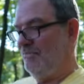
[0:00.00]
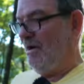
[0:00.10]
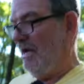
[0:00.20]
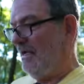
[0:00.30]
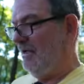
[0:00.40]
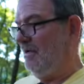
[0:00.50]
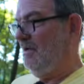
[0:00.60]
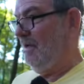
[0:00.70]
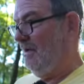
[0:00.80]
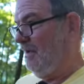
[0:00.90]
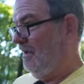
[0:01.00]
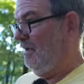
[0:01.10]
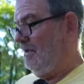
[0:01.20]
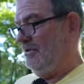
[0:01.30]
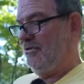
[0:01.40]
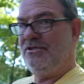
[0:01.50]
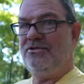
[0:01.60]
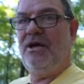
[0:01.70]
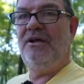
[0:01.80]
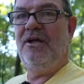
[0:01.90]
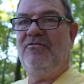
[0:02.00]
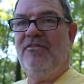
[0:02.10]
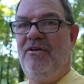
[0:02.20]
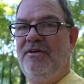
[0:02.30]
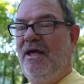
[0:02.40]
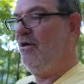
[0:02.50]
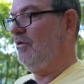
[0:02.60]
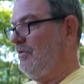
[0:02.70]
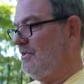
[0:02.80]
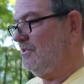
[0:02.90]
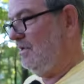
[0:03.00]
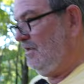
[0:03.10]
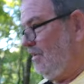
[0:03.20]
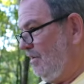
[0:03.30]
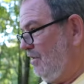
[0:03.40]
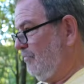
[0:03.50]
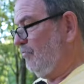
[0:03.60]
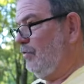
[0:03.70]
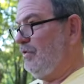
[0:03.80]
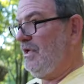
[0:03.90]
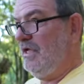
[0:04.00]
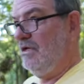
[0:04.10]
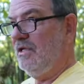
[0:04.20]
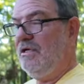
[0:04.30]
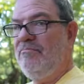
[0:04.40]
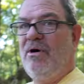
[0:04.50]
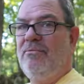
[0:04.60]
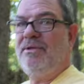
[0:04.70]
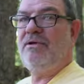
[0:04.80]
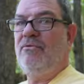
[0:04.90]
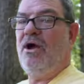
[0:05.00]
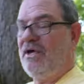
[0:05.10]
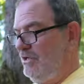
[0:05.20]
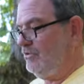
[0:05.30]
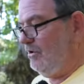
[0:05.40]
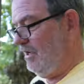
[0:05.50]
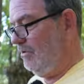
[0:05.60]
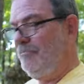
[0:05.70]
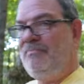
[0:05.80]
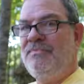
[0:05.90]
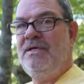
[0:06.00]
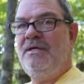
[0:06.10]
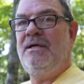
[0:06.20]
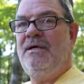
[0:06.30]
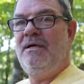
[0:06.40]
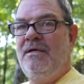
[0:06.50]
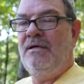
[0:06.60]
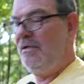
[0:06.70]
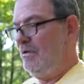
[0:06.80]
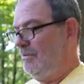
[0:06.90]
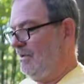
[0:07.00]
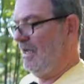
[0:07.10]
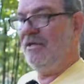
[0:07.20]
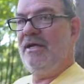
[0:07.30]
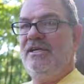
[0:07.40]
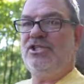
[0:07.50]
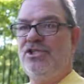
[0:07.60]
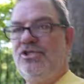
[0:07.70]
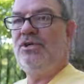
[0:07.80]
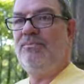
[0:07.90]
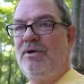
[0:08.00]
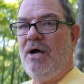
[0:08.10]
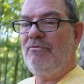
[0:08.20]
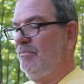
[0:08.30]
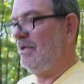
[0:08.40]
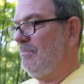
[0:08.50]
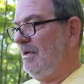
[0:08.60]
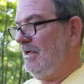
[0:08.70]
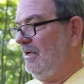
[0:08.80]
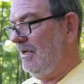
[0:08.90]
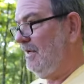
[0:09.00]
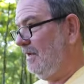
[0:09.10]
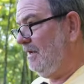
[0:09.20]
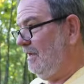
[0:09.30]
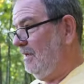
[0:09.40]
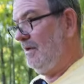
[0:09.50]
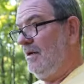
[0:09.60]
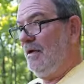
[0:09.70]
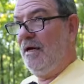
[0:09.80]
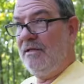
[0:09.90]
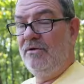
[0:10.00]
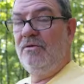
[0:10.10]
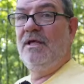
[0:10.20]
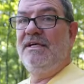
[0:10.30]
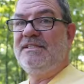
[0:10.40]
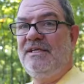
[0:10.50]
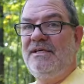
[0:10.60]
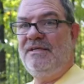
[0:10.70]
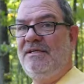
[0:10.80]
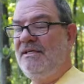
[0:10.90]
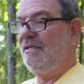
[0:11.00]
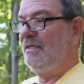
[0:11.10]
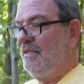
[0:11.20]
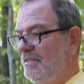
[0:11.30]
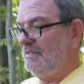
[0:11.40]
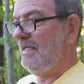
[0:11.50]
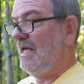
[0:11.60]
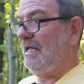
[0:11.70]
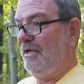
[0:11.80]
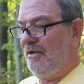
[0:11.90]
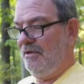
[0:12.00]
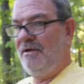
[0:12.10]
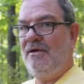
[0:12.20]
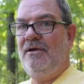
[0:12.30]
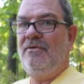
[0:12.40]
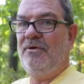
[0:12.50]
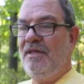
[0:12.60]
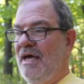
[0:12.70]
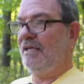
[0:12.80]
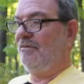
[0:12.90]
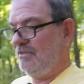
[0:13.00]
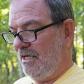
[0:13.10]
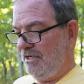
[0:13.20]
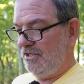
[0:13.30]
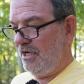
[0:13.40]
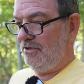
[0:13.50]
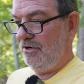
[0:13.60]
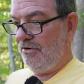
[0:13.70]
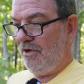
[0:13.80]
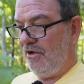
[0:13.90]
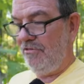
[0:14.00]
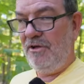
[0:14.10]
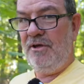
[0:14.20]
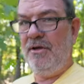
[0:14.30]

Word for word: I'm hiking and just trying not to fall down on this rooty, hilly, bumpy, rocky trail, but I, it should probably be a little less steady with active steady shot turned off.